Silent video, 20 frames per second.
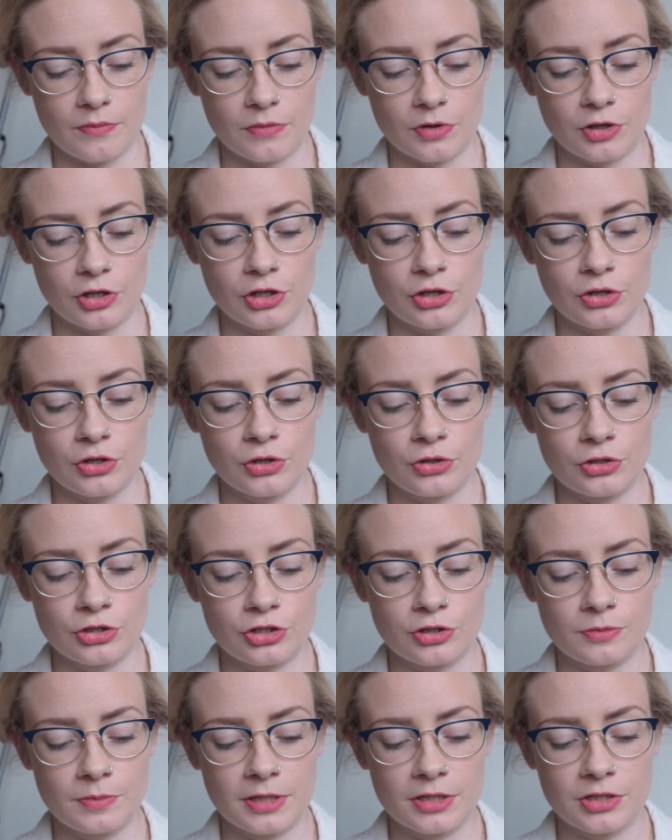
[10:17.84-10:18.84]
You
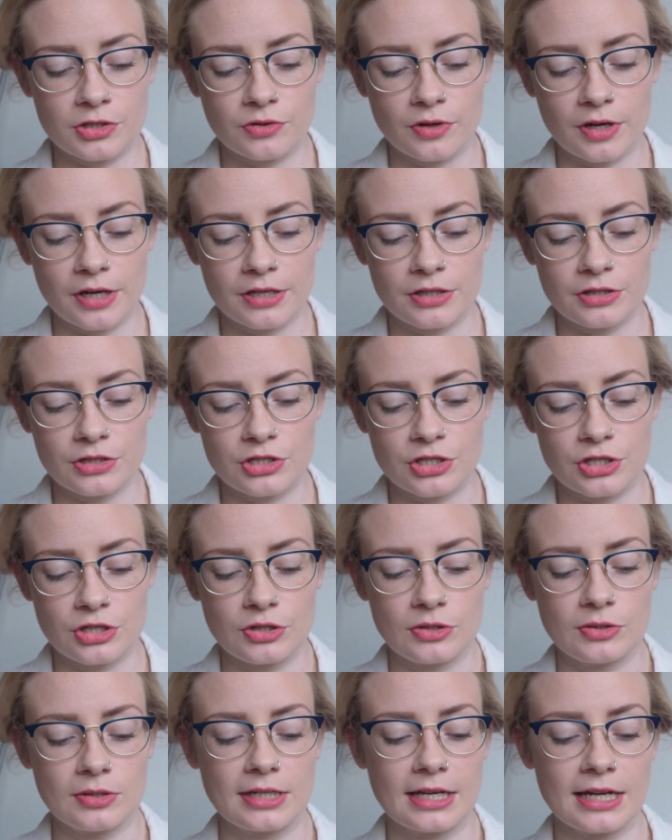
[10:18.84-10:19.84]
should be trying
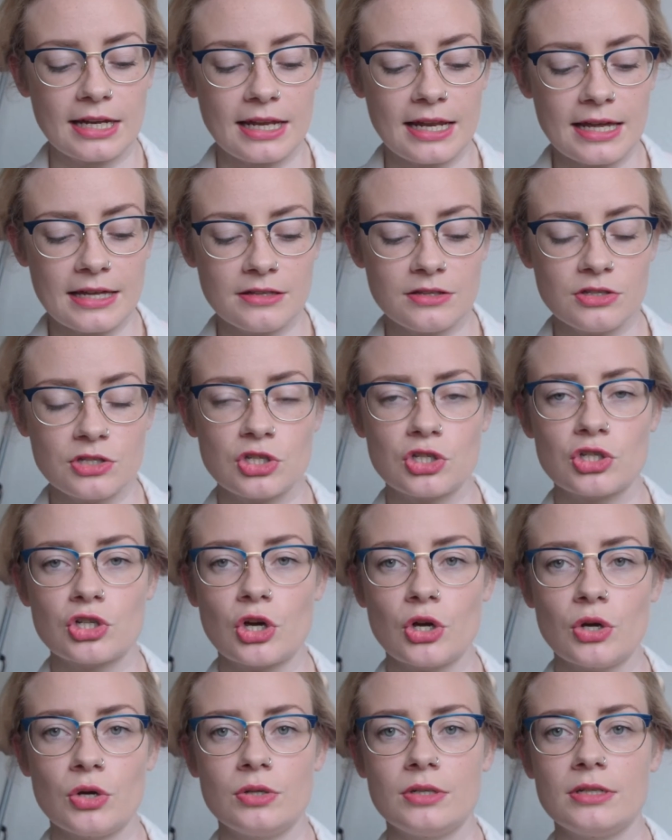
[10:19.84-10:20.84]
to cleanse,
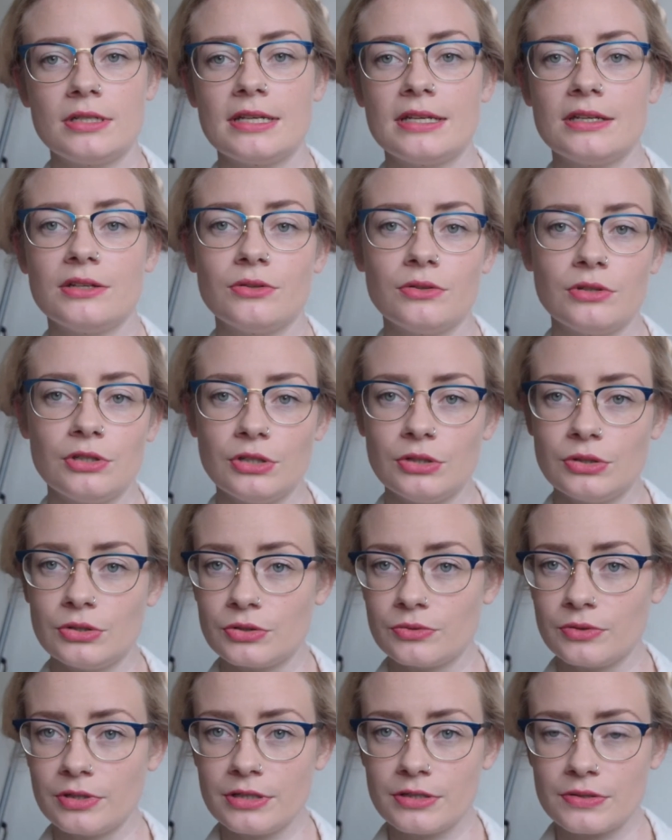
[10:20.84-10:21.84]
tone and heal the
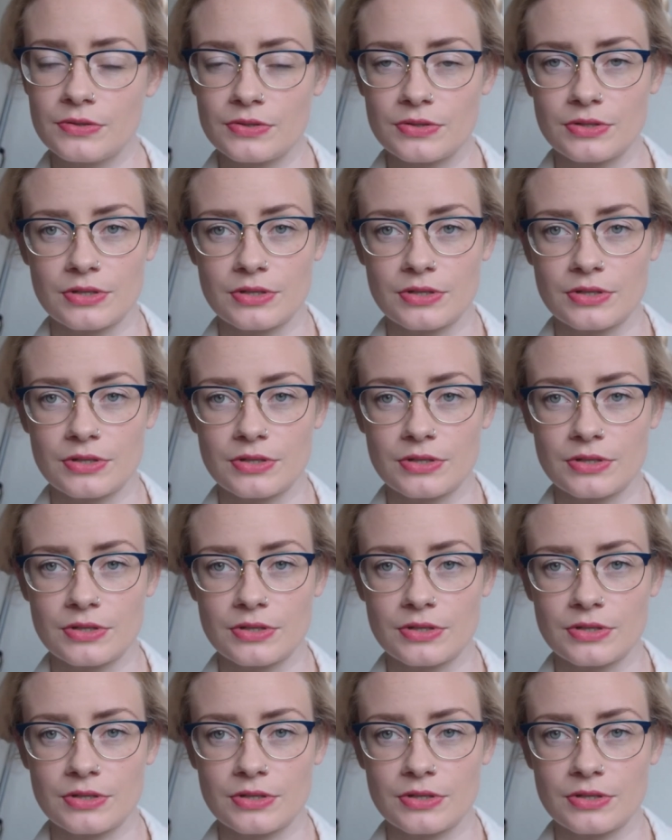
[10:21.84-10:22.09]
uterus.